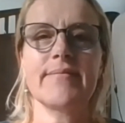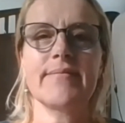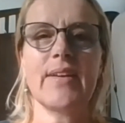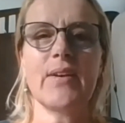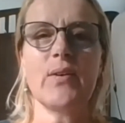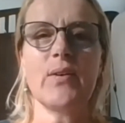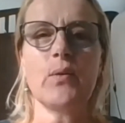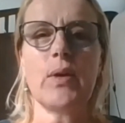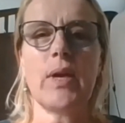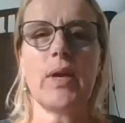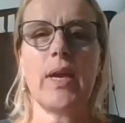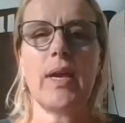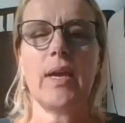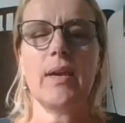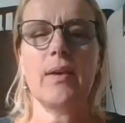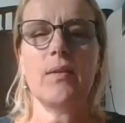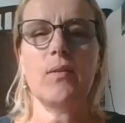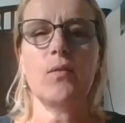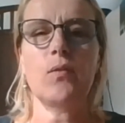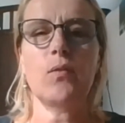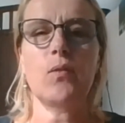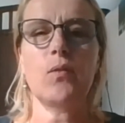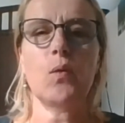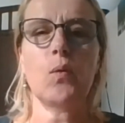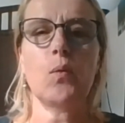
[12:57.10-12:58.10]
Okay,
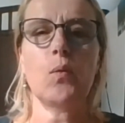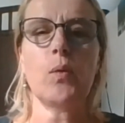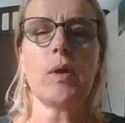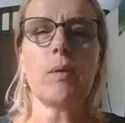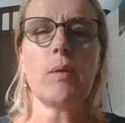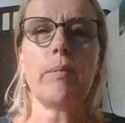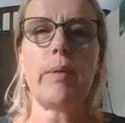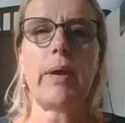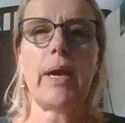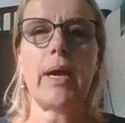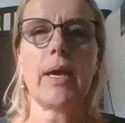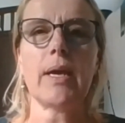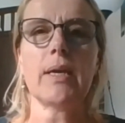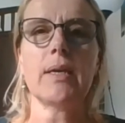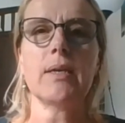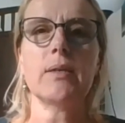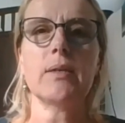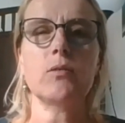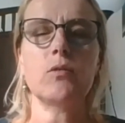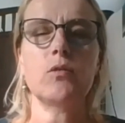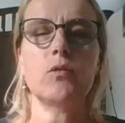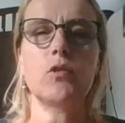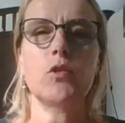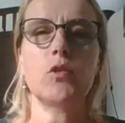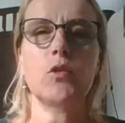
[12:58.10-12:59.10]
so we're back
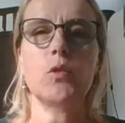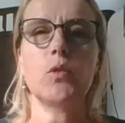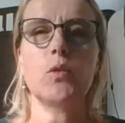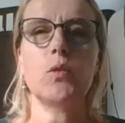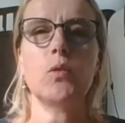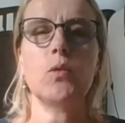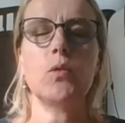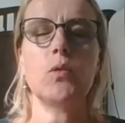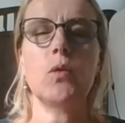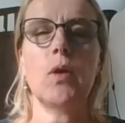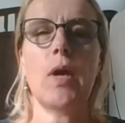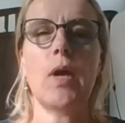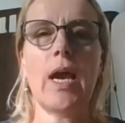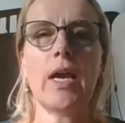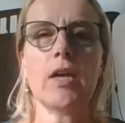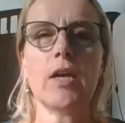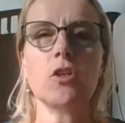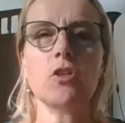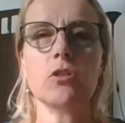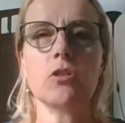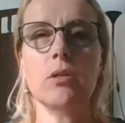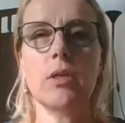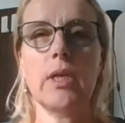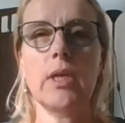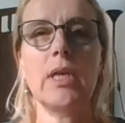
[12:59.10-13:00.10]
to
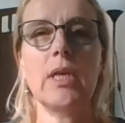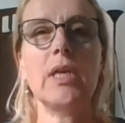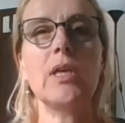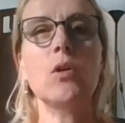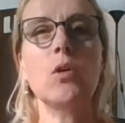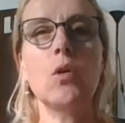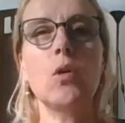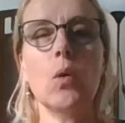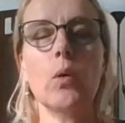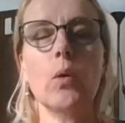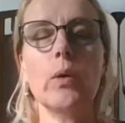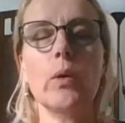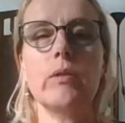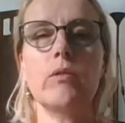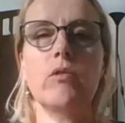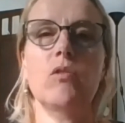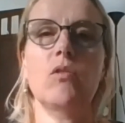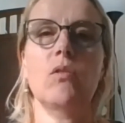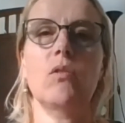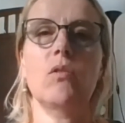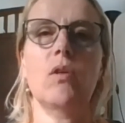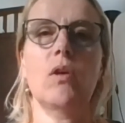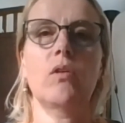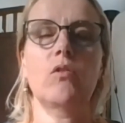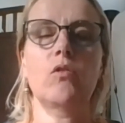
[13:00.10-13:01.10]
actually go
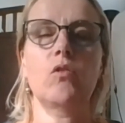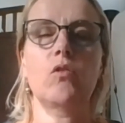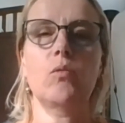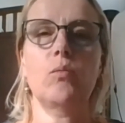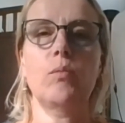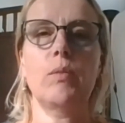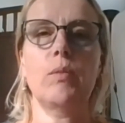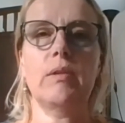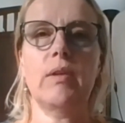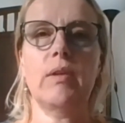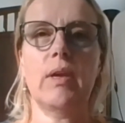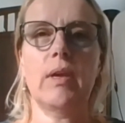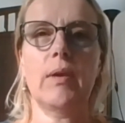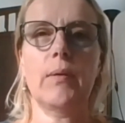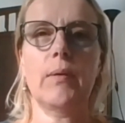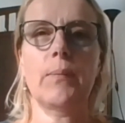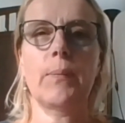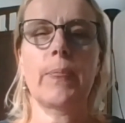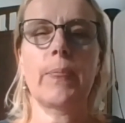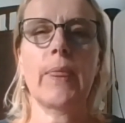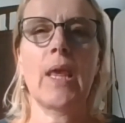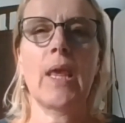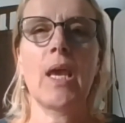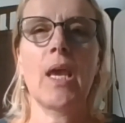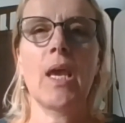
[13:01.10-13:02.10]
into a Zoom meeting.
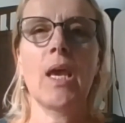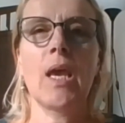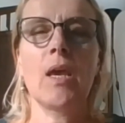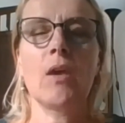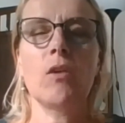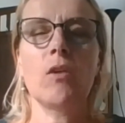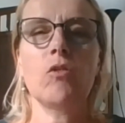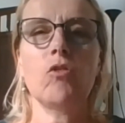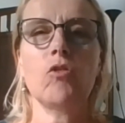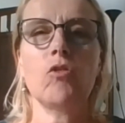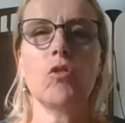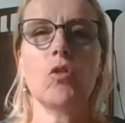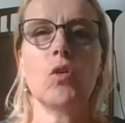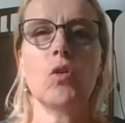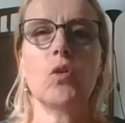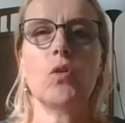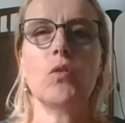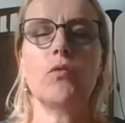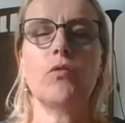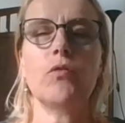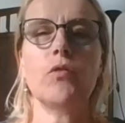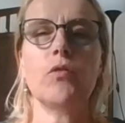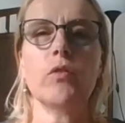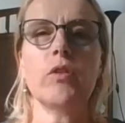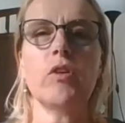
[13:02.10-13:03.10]
So
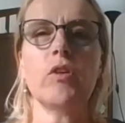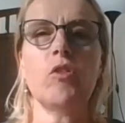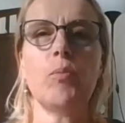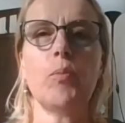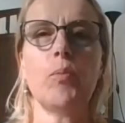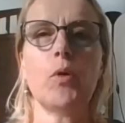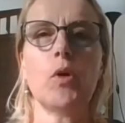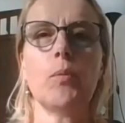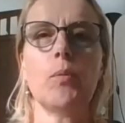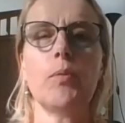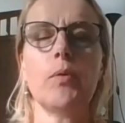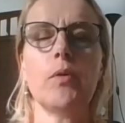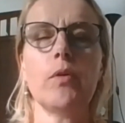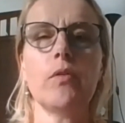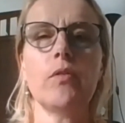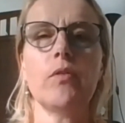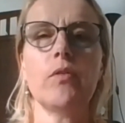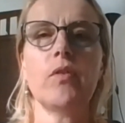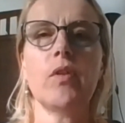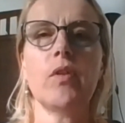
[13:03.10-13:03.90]
for this purpose,